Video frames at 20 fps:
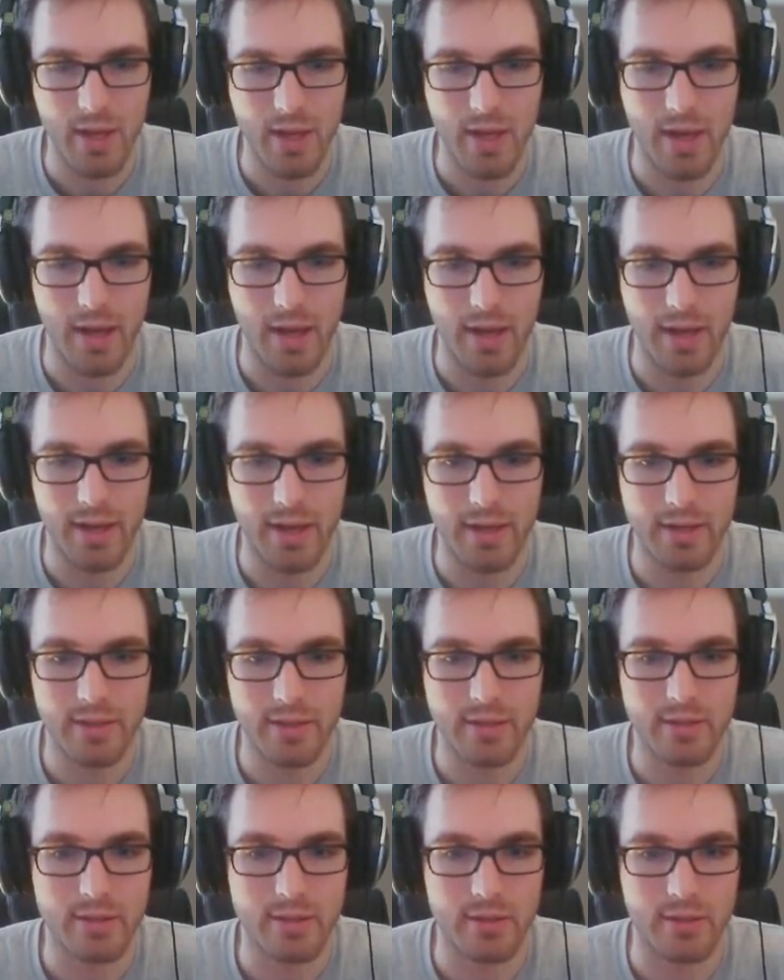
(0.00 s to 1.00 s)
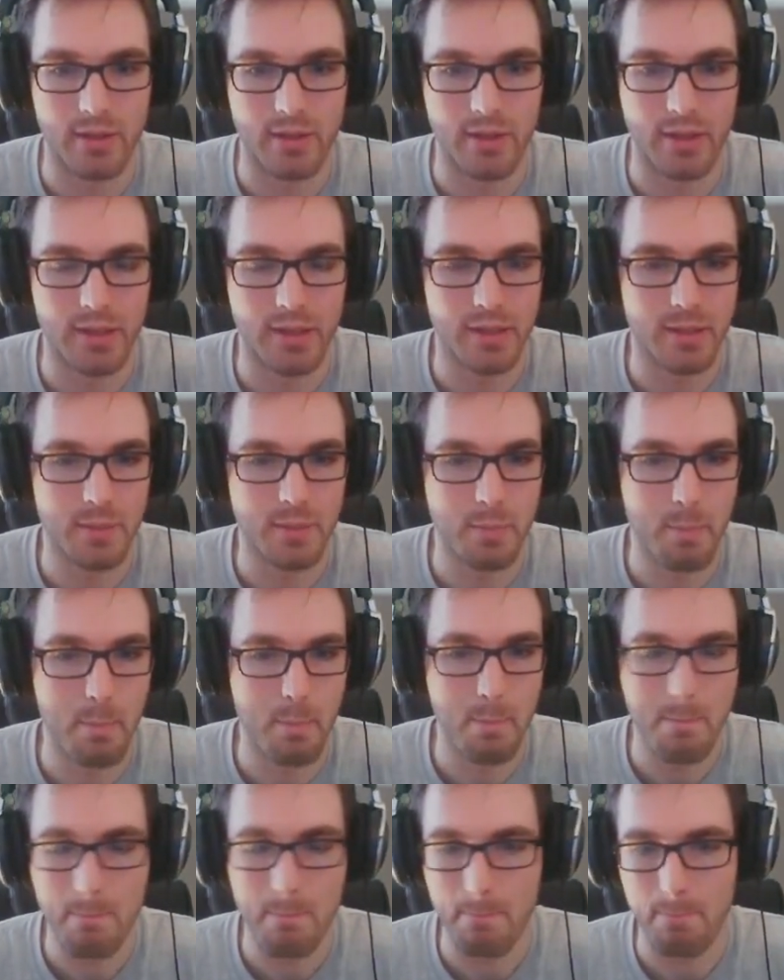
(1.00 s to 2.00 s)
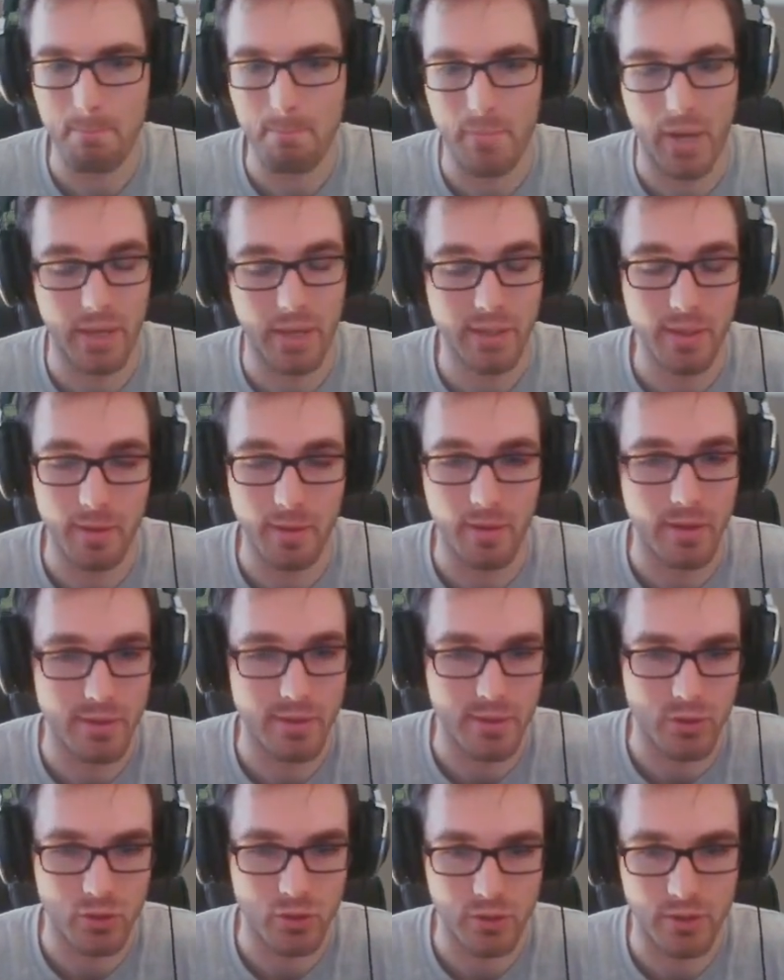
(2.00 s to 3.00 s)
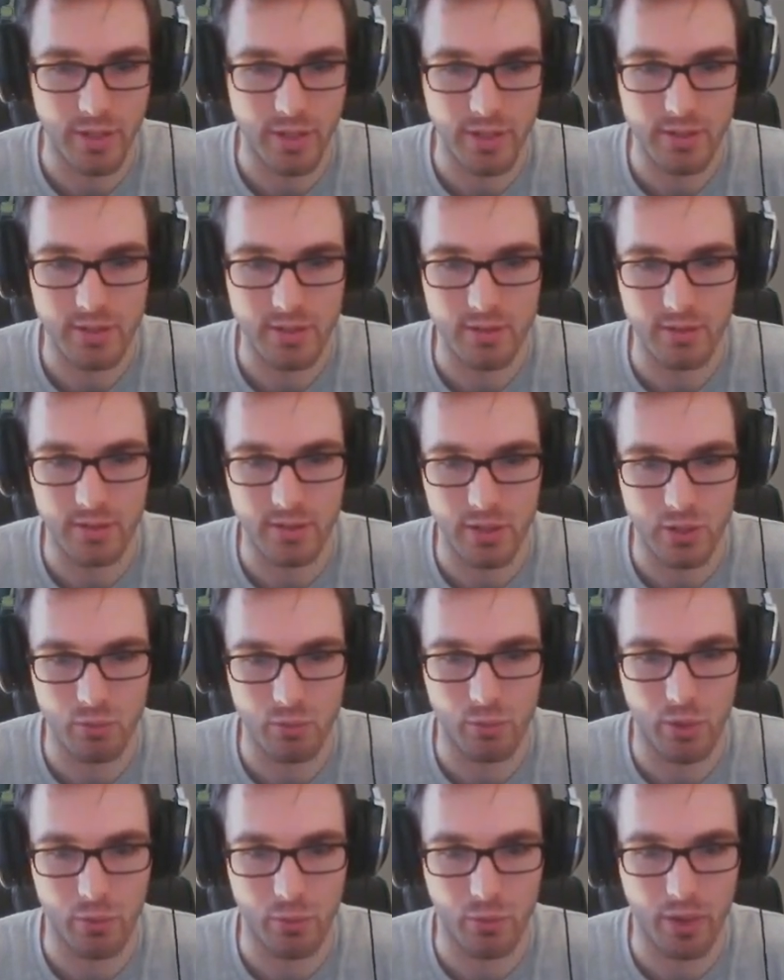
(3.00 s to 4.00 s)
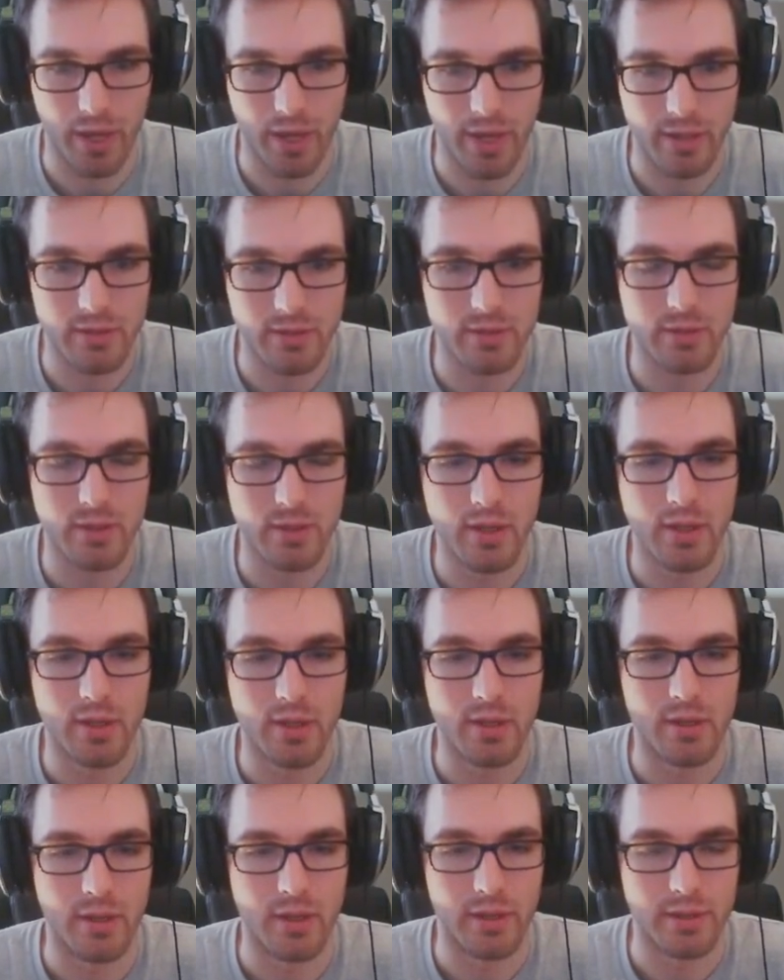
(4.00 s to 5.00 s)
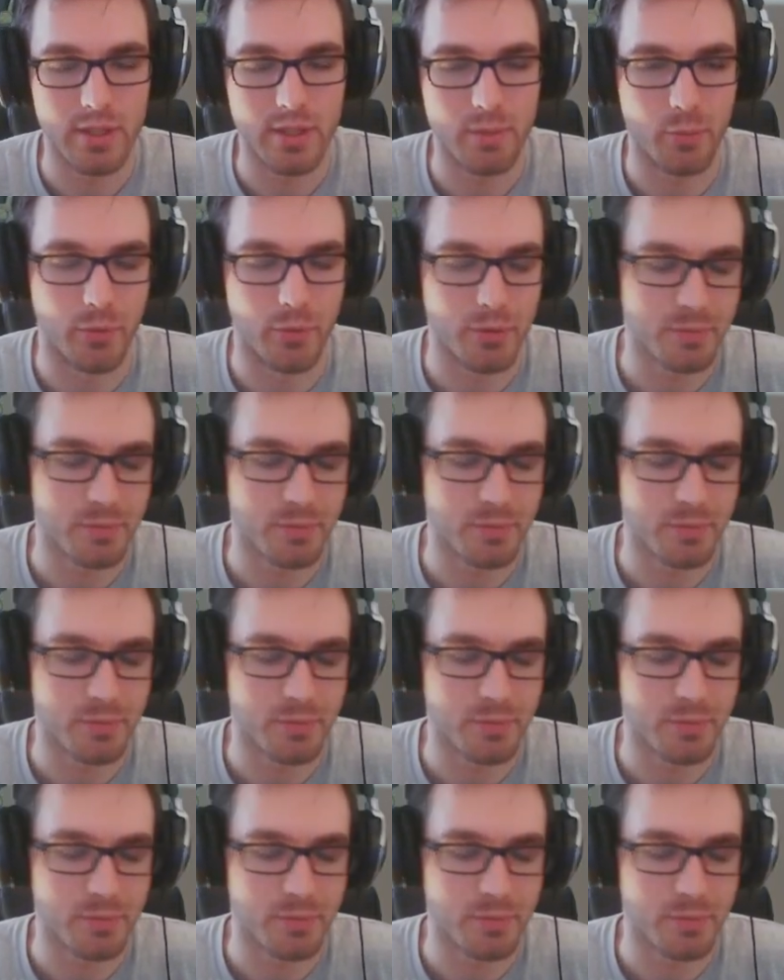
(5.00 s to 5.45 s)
and yeah, essentially that's where we're at this point.